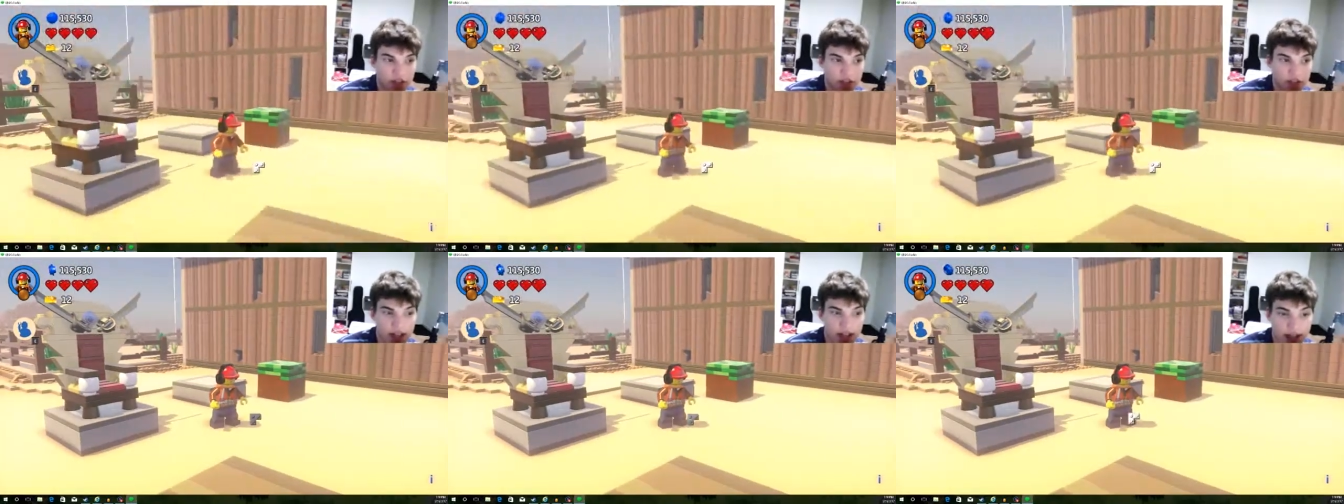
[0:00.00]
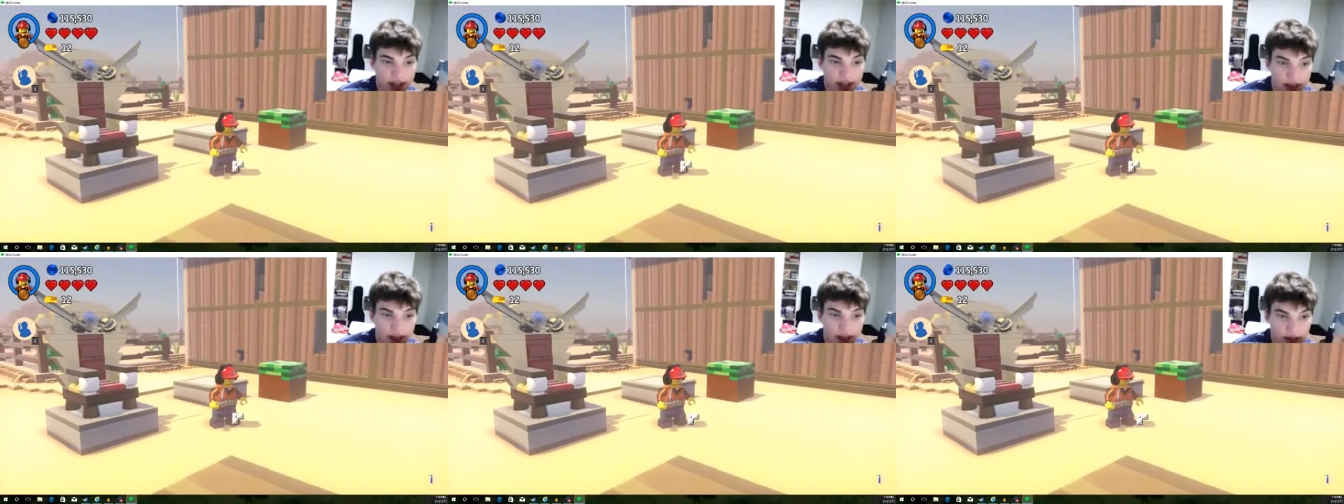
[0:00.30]
it
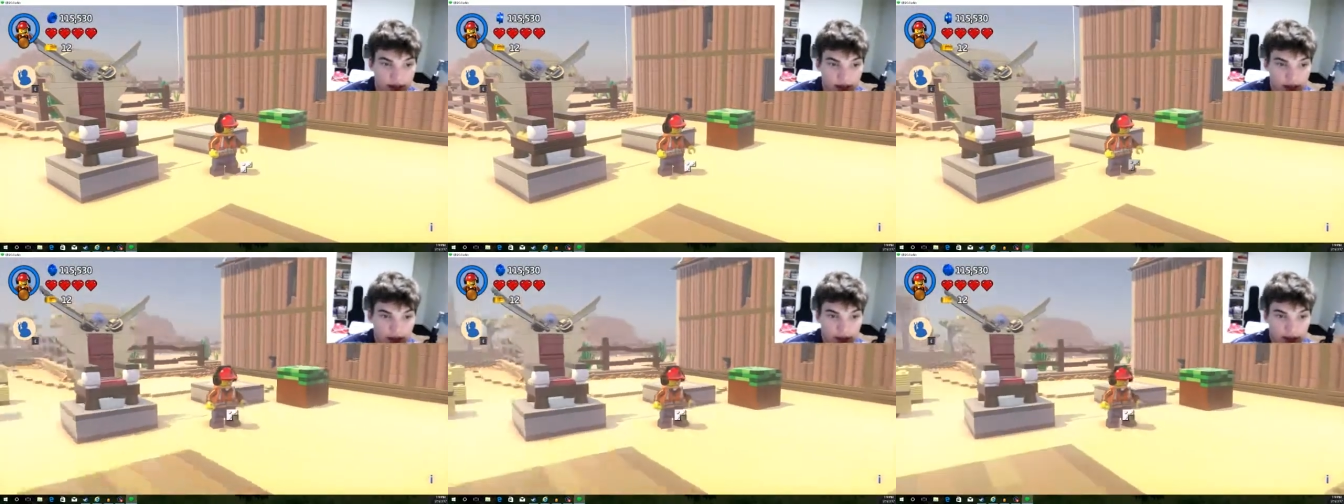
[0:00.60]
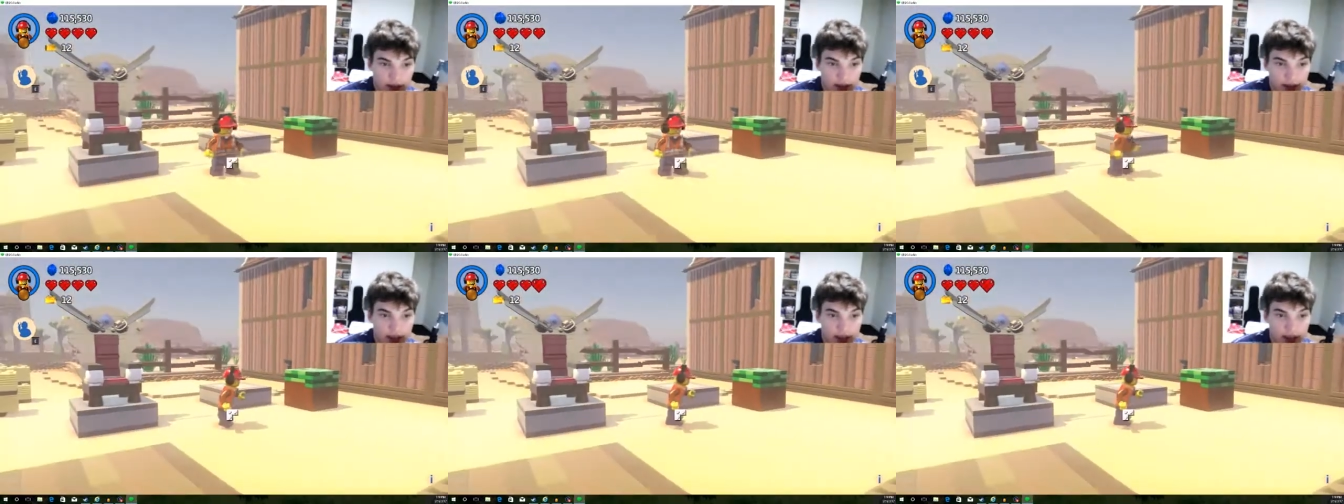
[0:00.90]
worked.
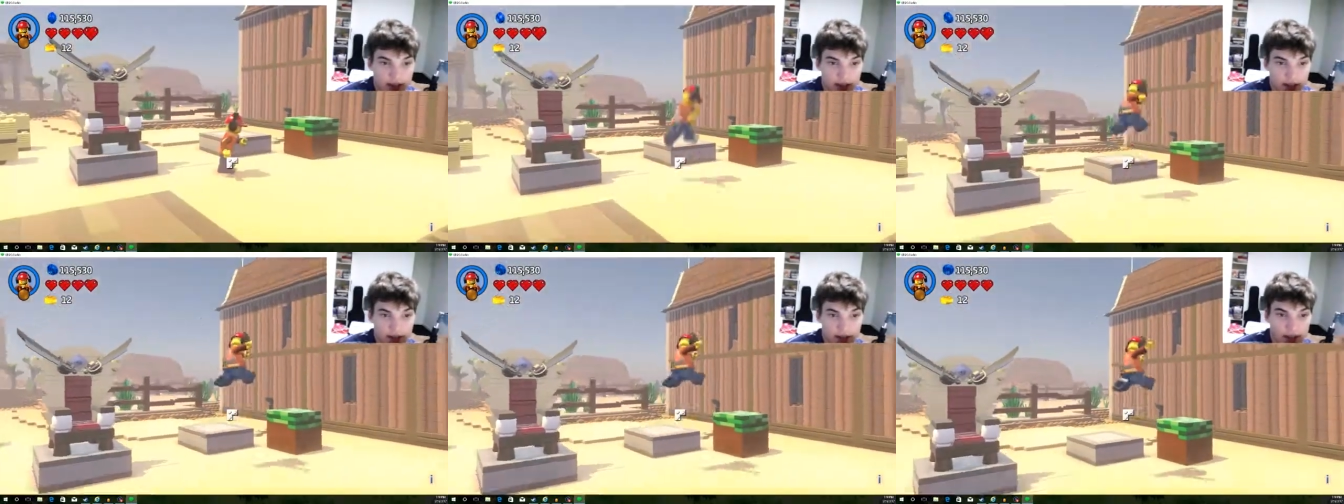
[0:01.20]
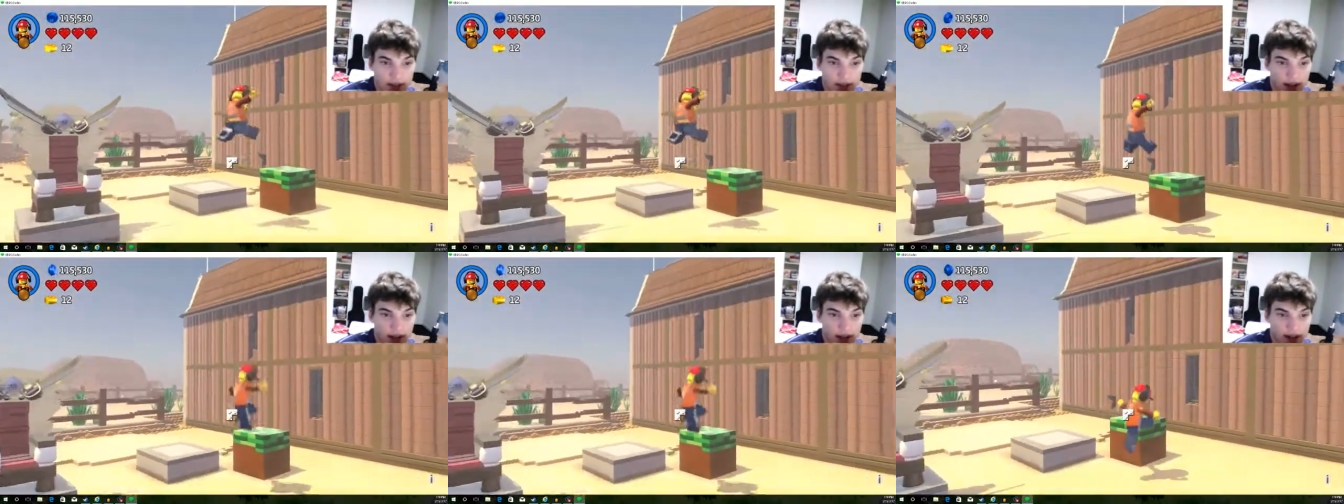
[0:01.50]

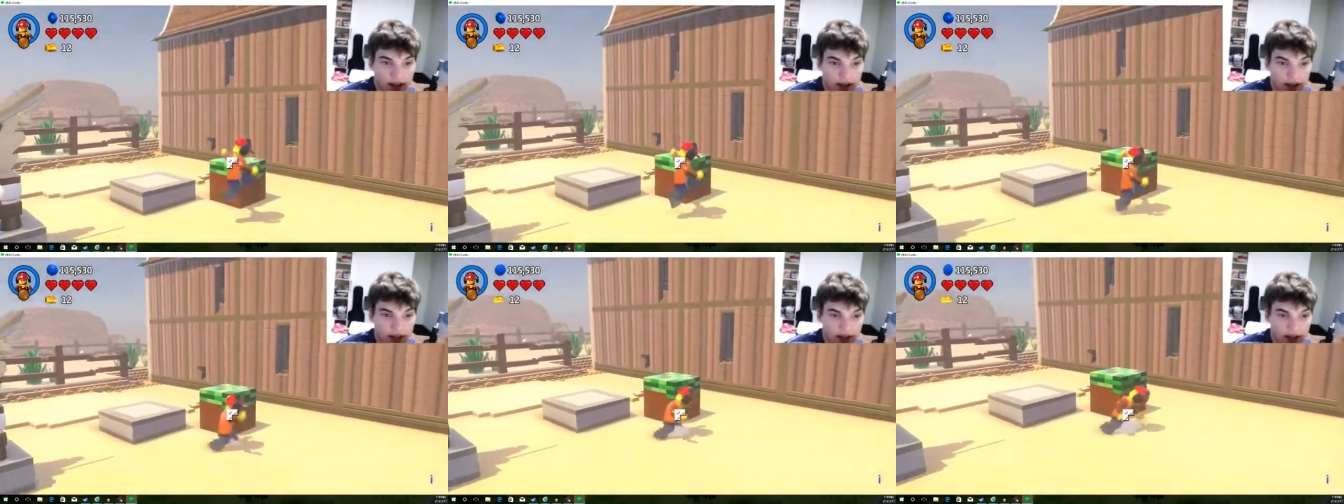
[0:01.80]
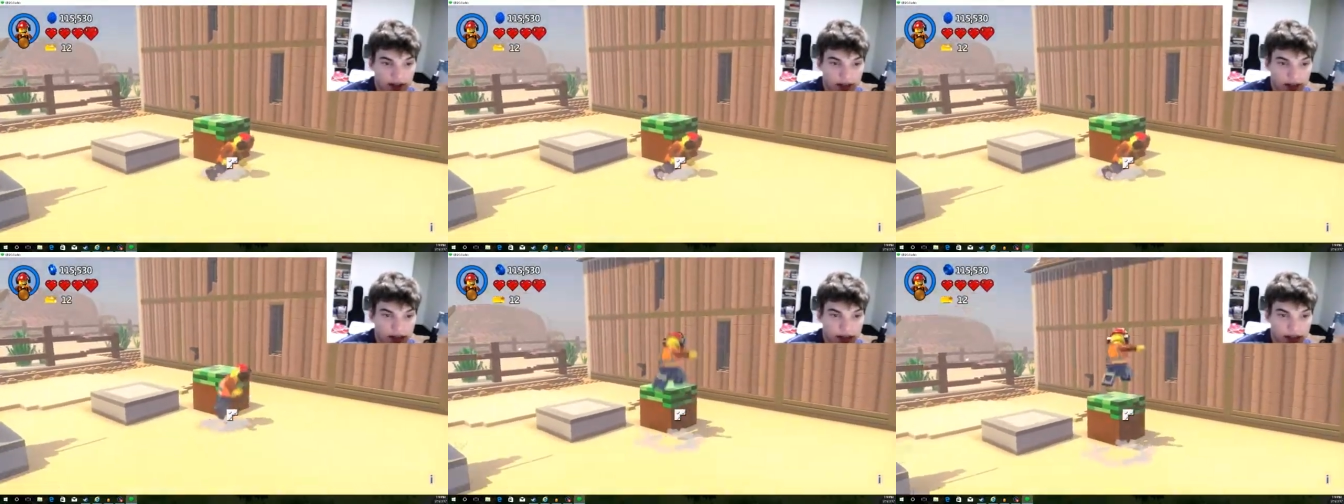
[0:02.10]

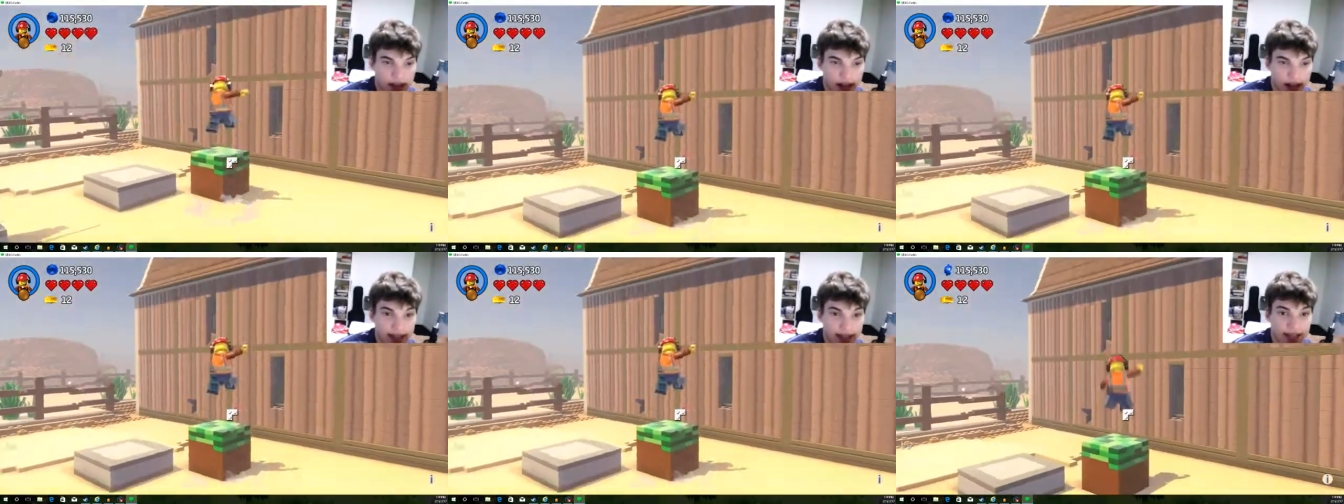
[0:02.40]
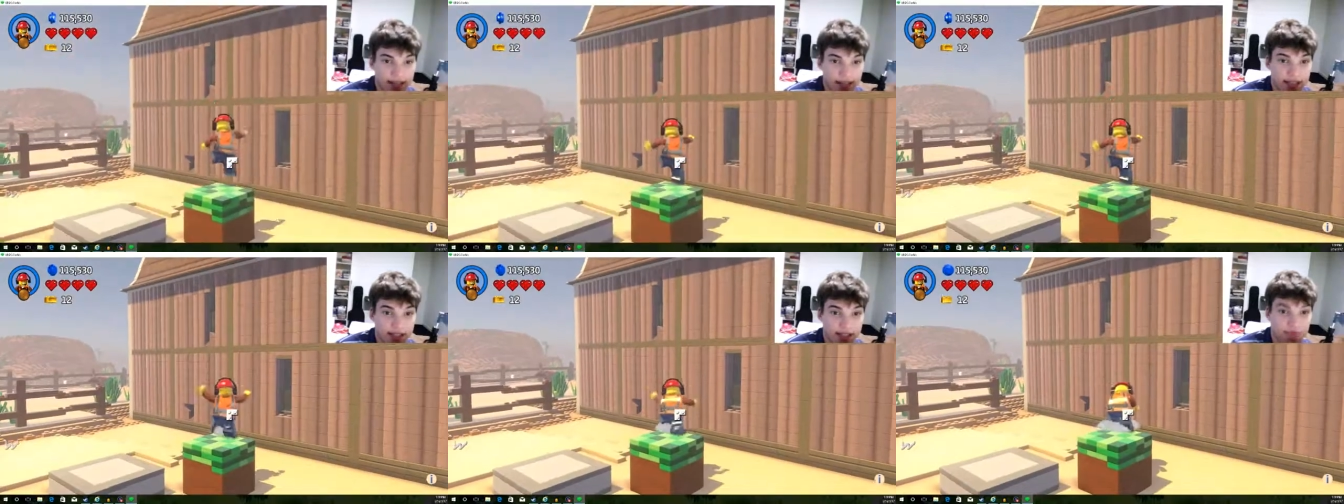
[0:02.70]
Everything
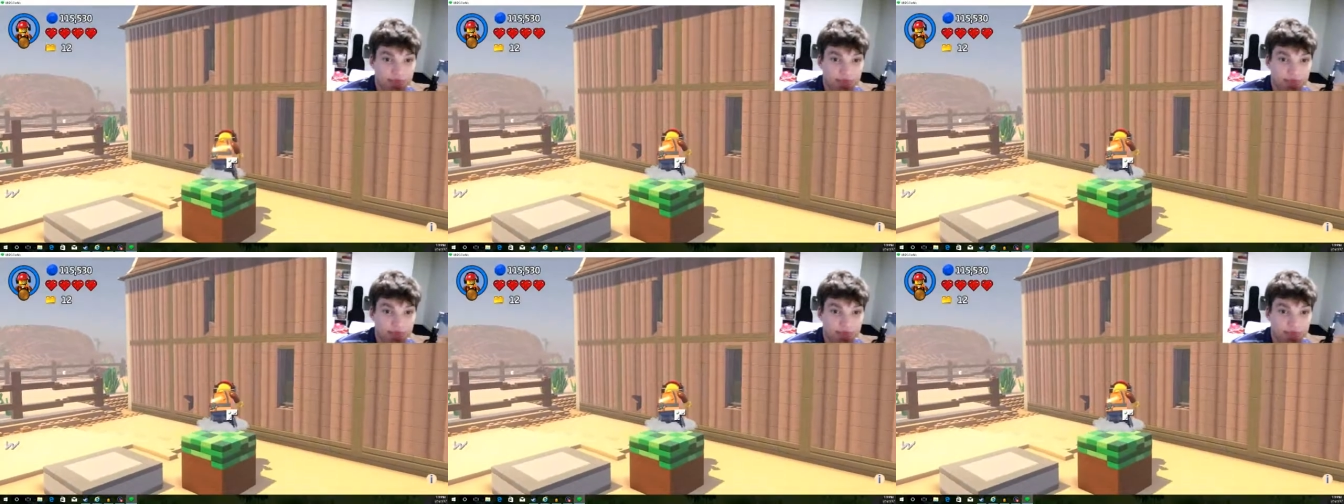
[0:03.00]
worked.